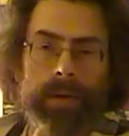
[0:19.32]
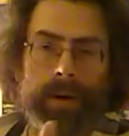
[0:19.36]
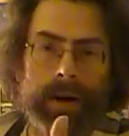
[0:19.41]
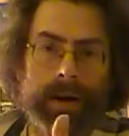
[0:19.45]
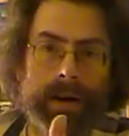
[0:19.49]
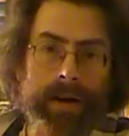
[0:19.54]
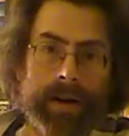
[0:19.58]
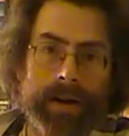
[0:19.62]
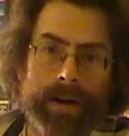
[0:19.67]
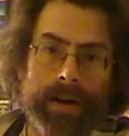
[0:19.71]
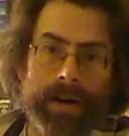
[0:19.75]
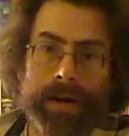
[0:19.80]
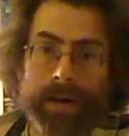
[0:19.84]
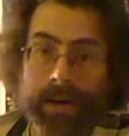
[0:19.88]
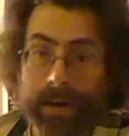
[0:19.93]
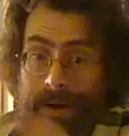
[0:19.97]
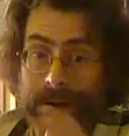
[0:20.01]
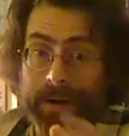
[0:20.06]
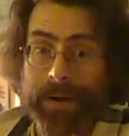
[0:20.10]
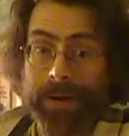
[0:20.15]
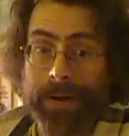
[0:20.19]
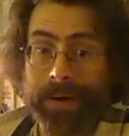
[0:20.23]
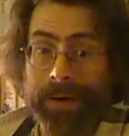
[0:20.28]
where
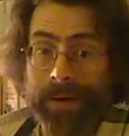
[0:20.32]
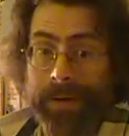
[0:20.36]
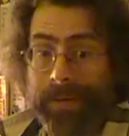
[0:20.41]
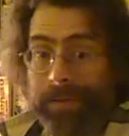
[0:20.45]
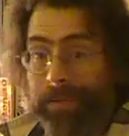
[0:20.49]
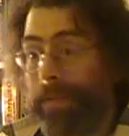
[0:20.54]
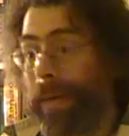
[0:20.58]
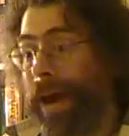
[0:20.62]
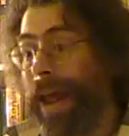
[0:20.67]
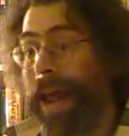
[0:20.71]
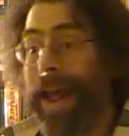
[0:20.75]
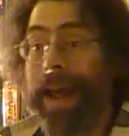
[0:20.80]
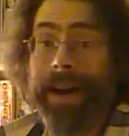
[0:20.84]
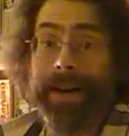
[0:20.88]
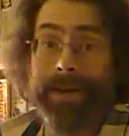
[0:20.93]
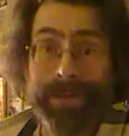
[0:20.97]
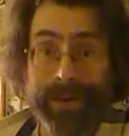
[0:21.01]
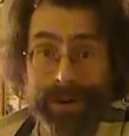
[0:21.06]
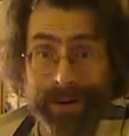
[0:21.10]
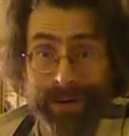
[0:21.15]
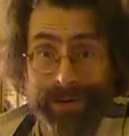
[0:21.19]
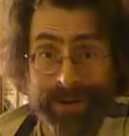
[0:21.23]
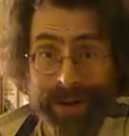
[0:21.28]
my
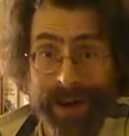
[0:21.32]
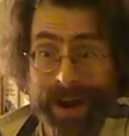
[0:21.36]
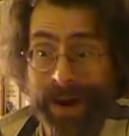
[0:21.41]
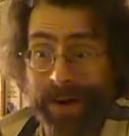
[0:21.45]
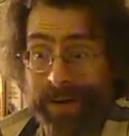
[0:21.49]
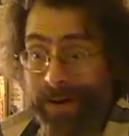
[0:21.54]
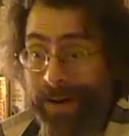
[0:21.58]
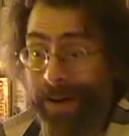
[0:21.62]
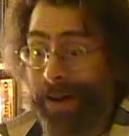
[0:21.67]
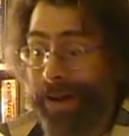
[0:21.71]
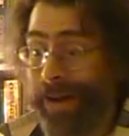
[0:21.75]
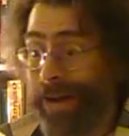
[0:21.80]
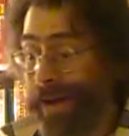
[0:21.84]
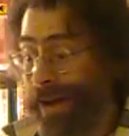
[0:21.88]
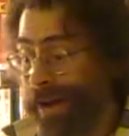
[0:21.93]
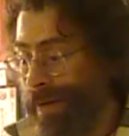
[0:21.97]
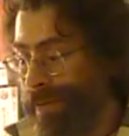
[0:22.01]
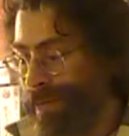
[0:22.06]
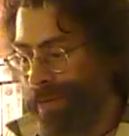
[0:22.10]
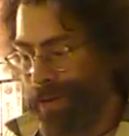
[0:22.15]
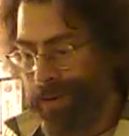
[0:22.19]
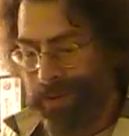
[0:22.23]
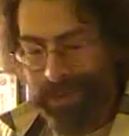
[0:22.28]
hatred of counting
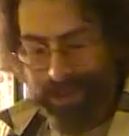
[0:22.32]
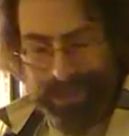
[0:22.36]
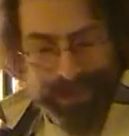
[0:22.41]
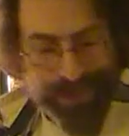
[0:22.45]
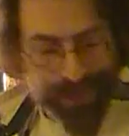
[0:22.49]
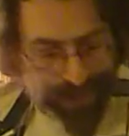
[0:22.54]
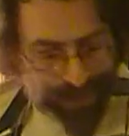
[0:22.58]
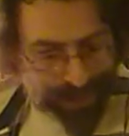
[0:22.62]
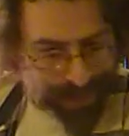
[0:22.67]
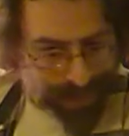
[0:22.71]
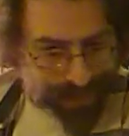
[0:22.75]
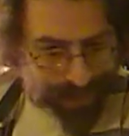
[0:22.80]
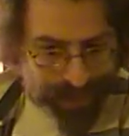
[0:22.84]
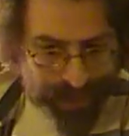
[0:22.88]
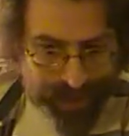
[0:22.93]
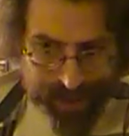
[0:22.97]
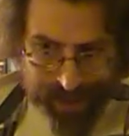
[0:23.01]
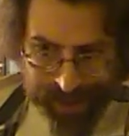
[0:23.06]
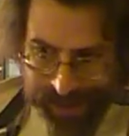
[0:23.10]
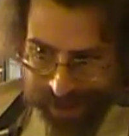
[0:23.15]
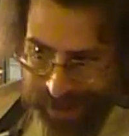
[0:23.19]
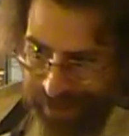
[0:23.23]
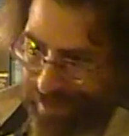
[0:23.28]
came through so
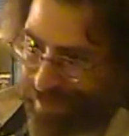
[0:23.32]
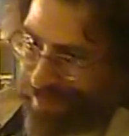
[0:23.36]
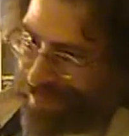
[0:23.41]
strongly,